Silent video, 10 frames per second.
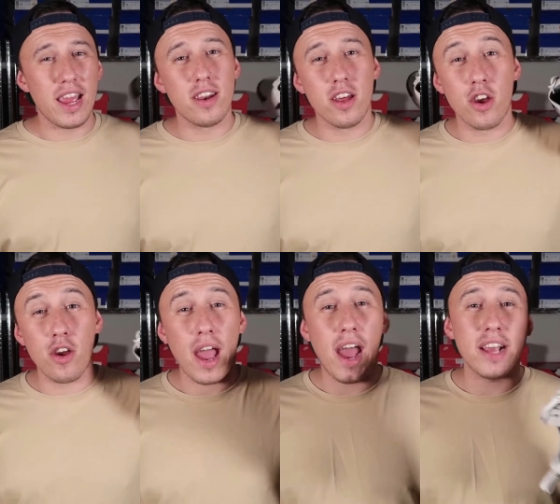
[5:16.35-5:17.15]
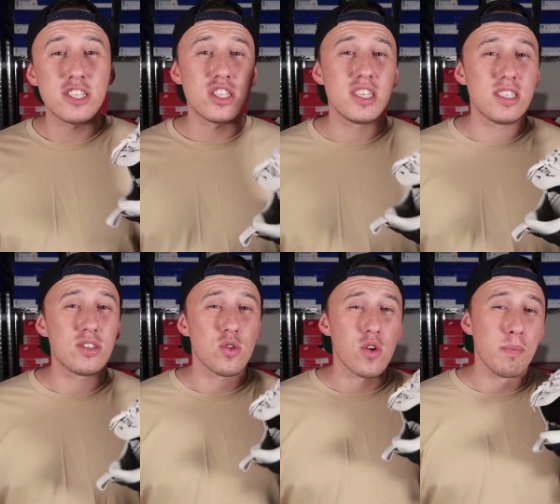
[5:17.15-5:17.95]
And I know Ash, she
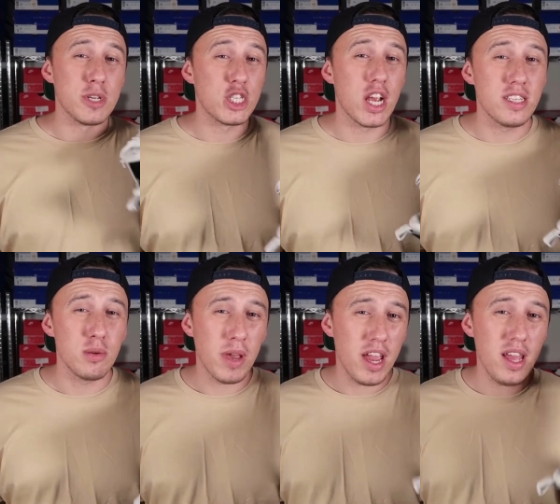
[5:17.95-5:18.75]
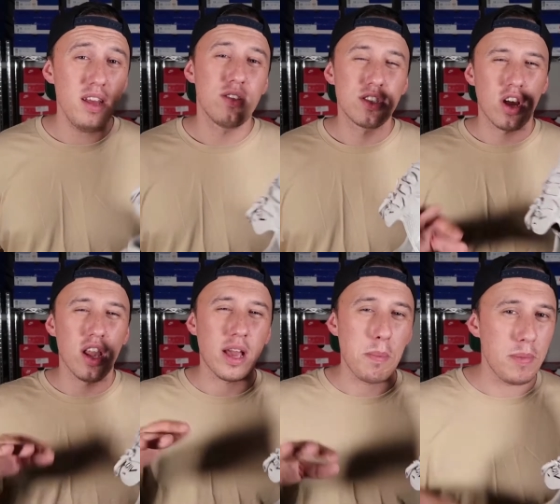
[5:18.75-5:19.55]
saw a magenta pair. It's kind
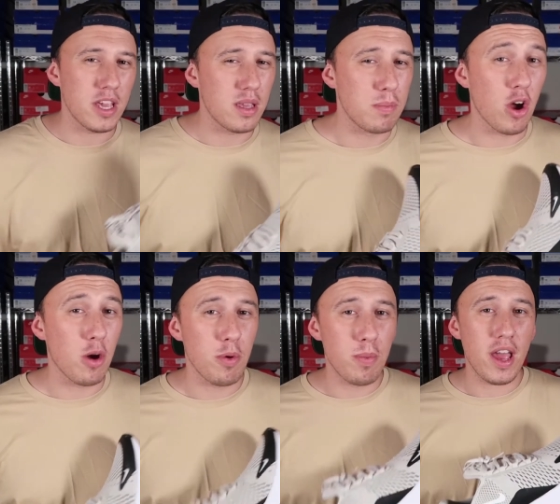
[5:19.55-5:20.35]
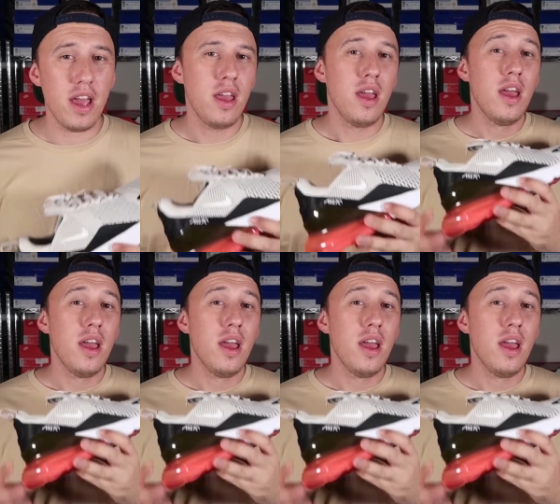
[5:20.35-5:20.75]
of like a pinky purple pair.